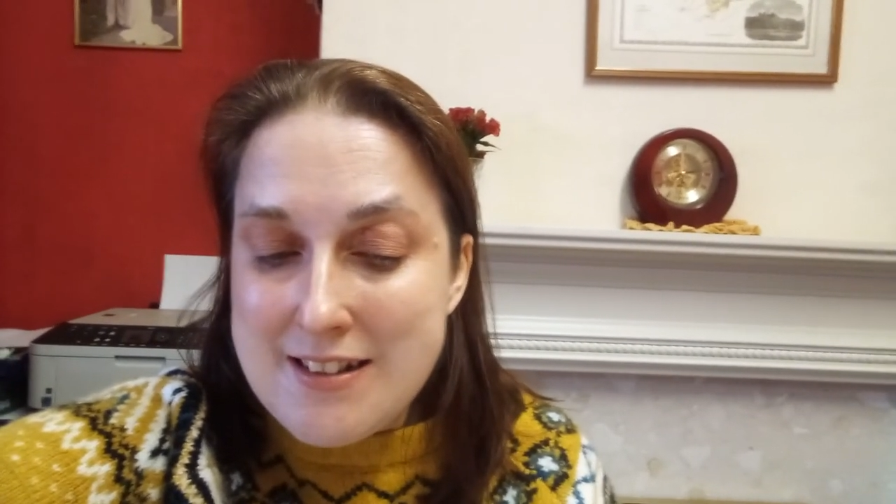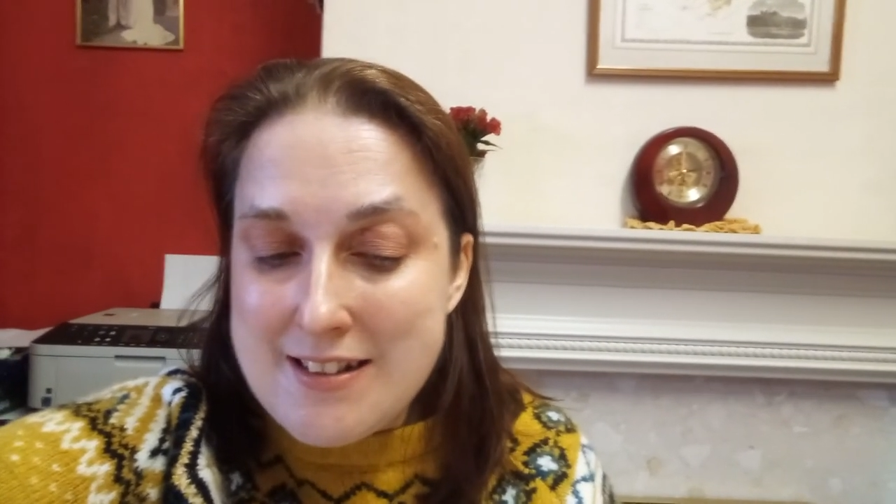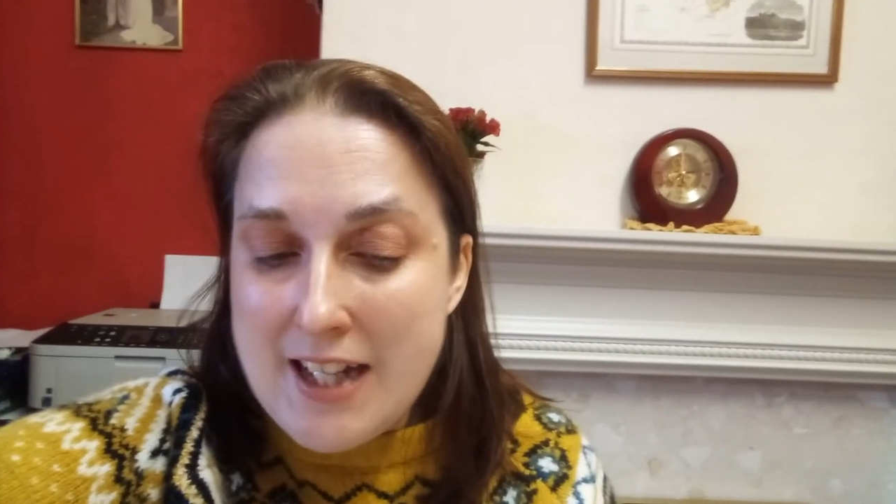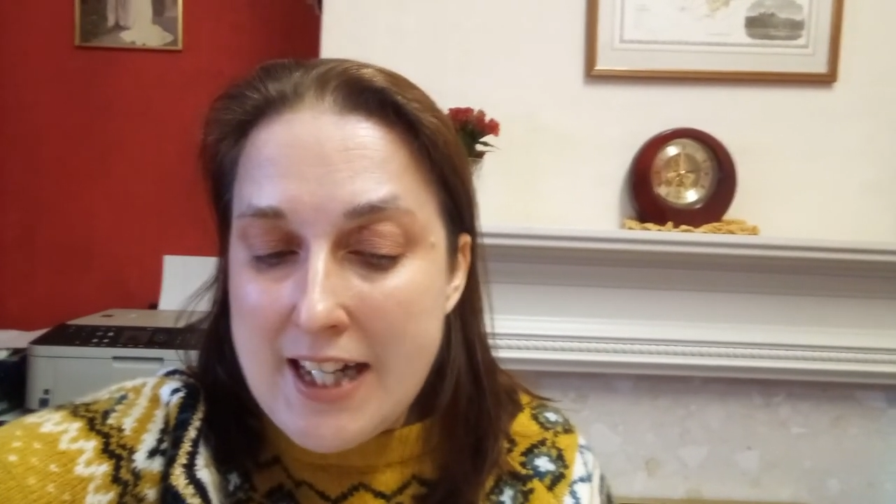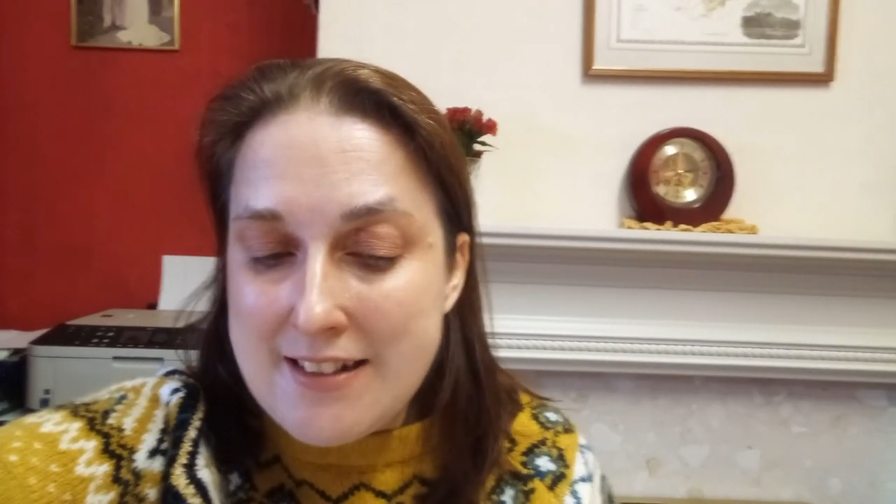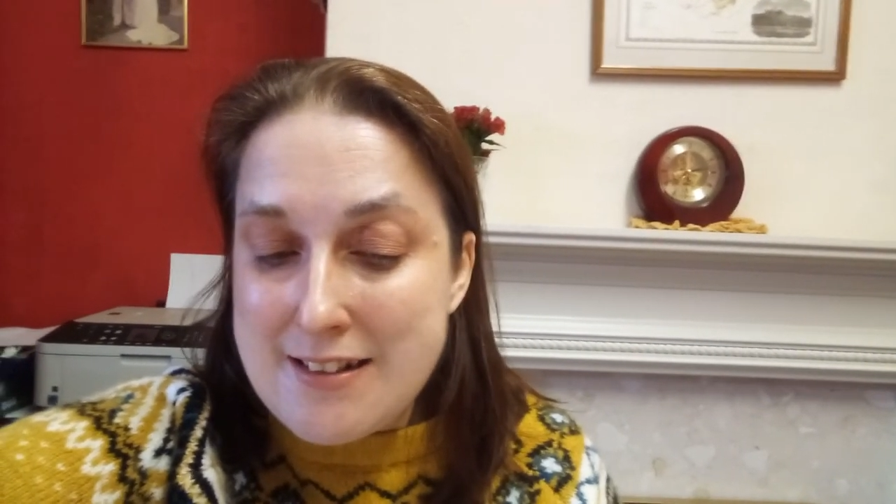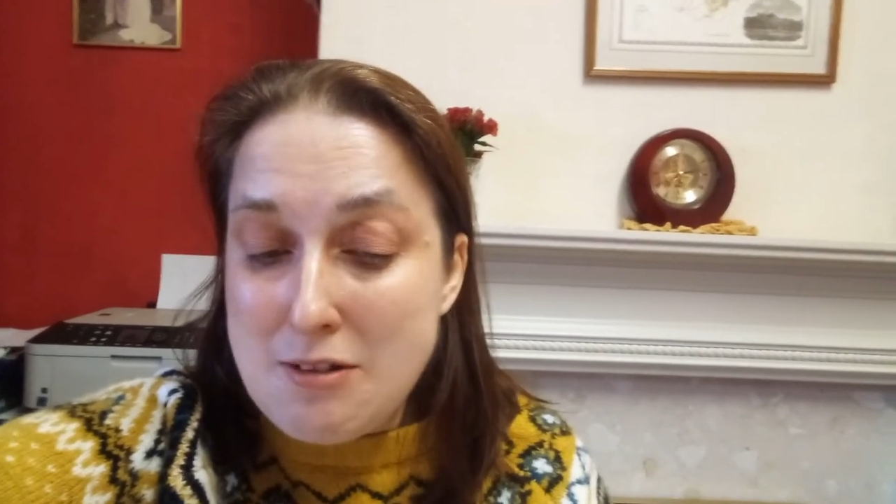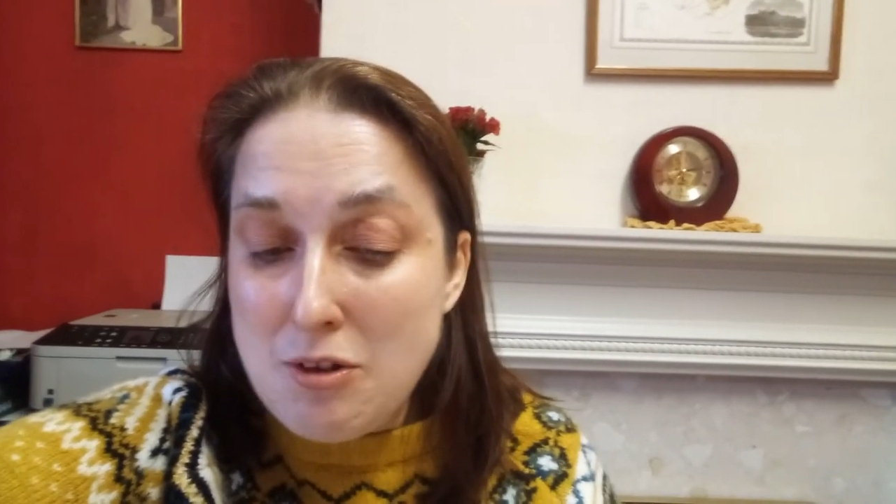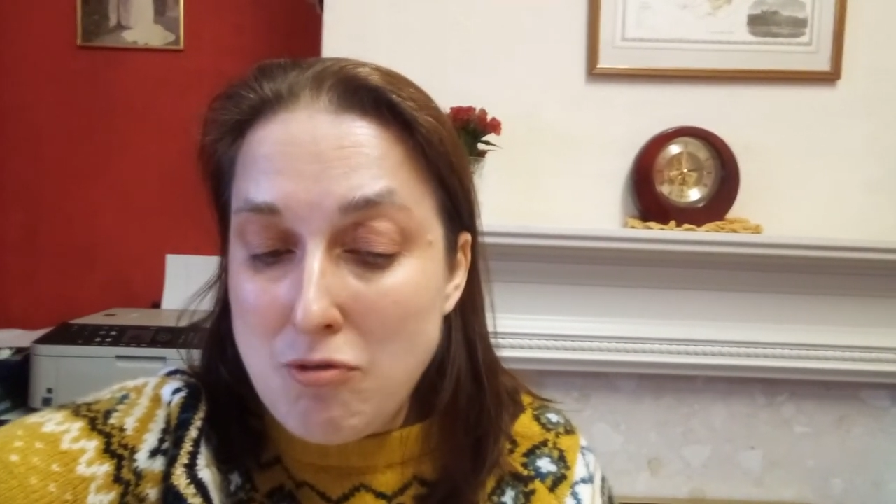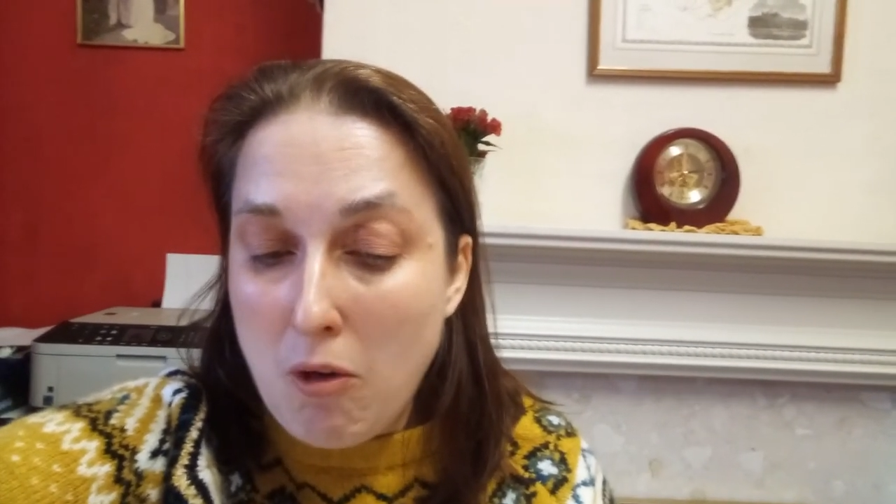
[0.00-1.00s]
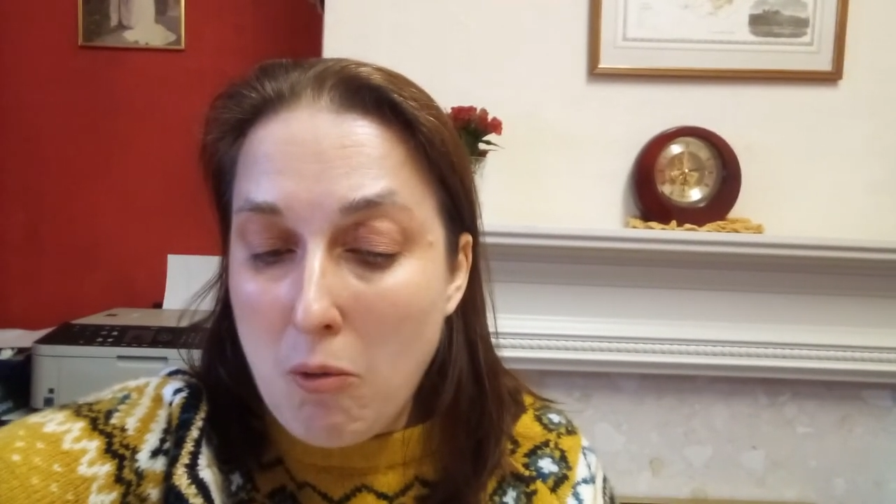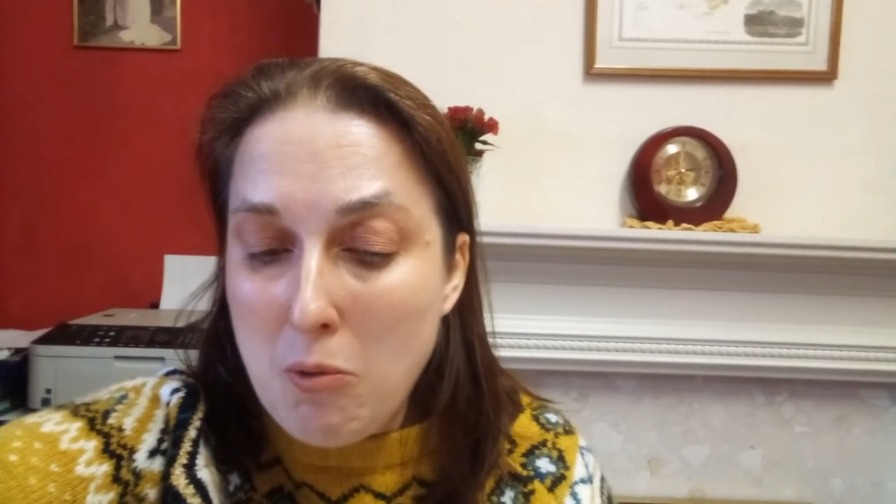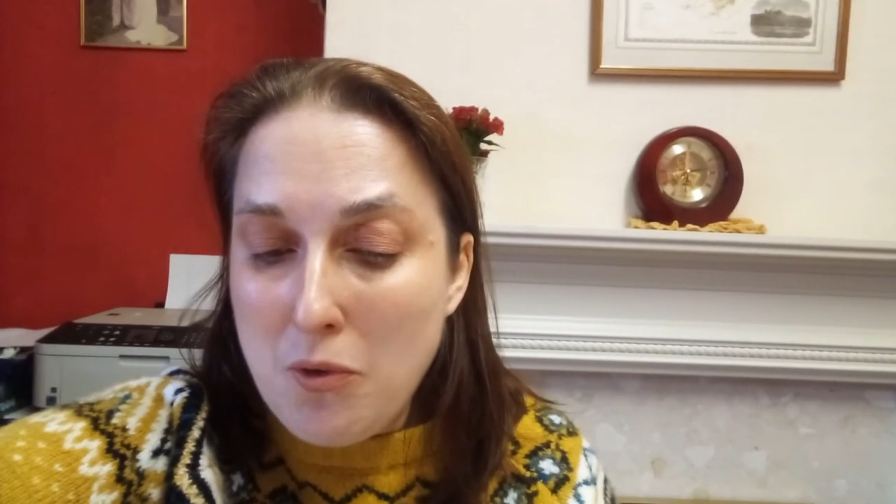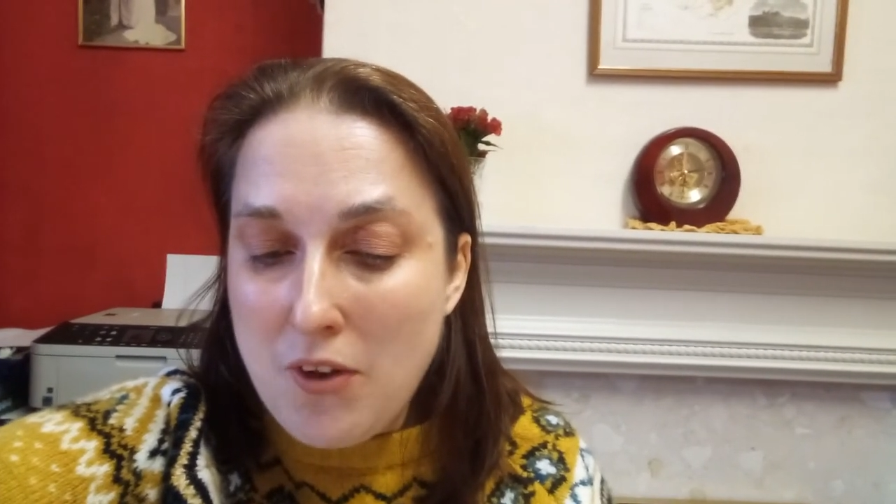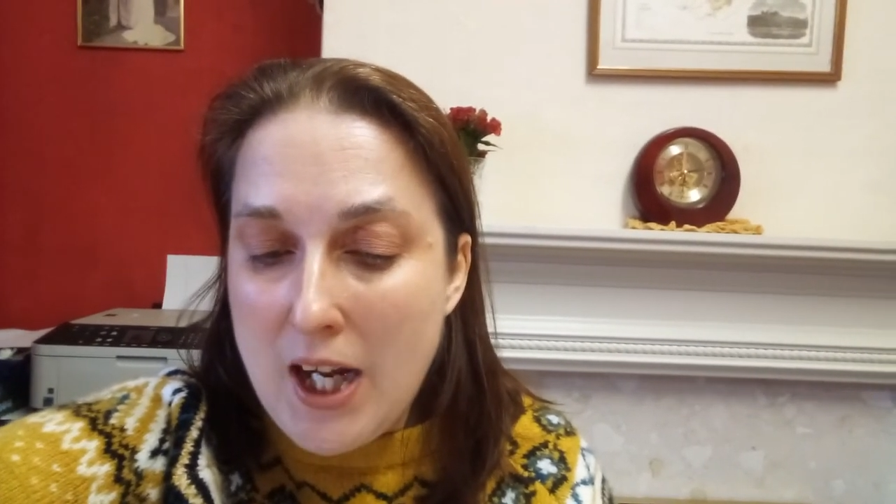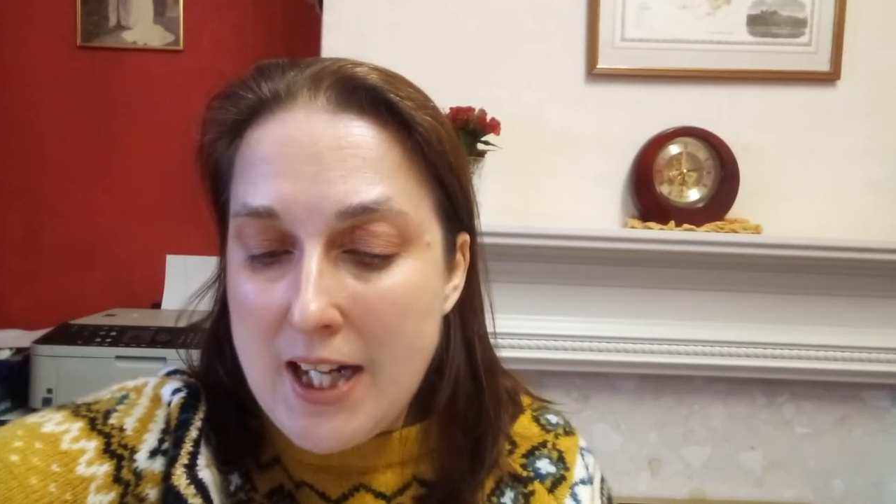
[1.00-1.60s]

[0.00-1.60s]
sets new rules